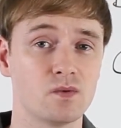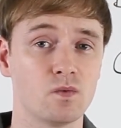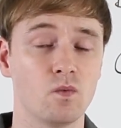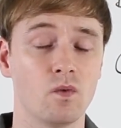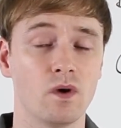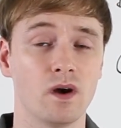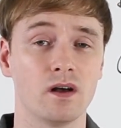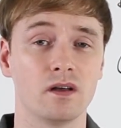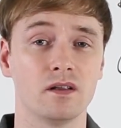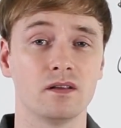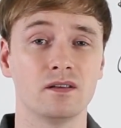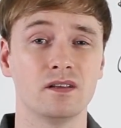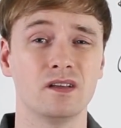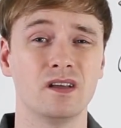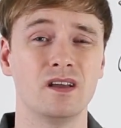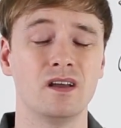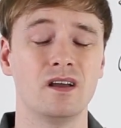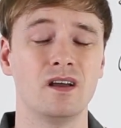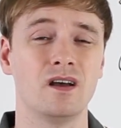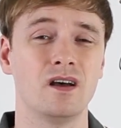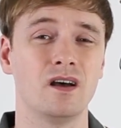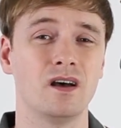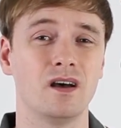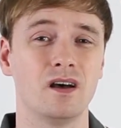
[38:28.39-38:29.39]
Well,
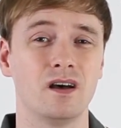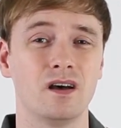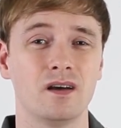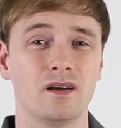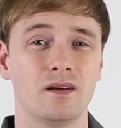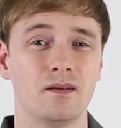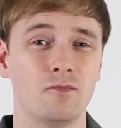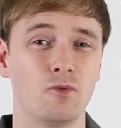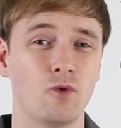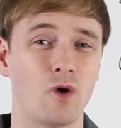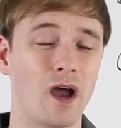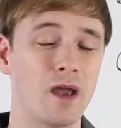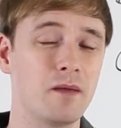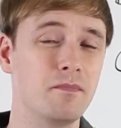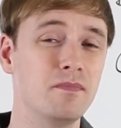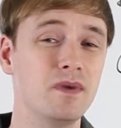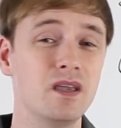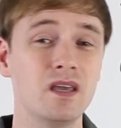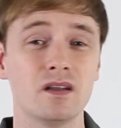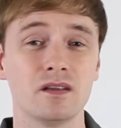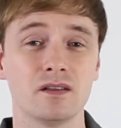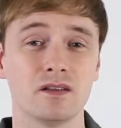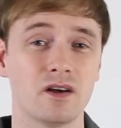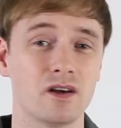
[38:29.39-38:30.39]
I
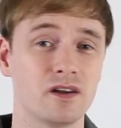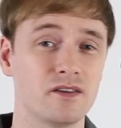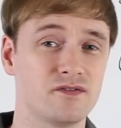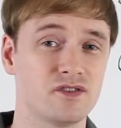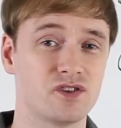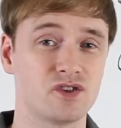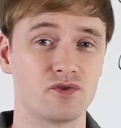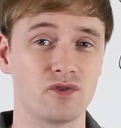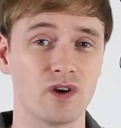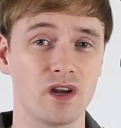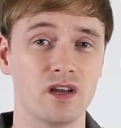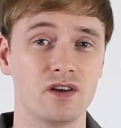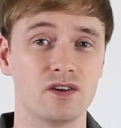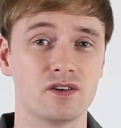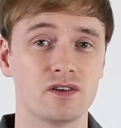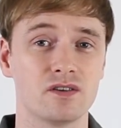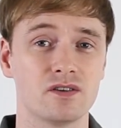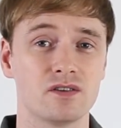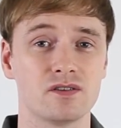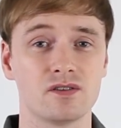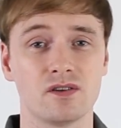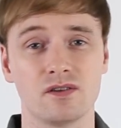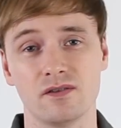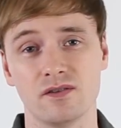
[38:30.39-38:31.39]
meet a lot of
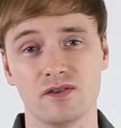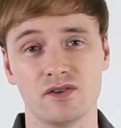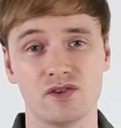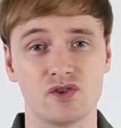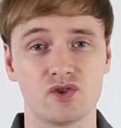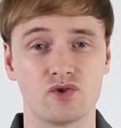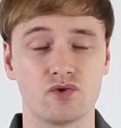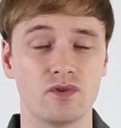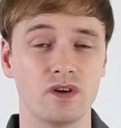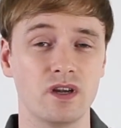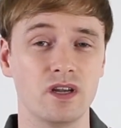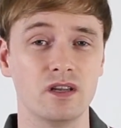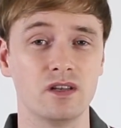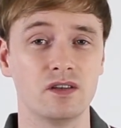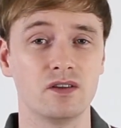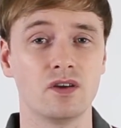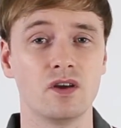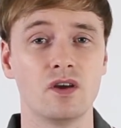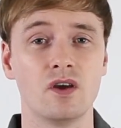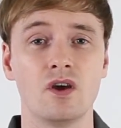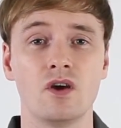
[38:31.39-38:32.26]
strangers on the street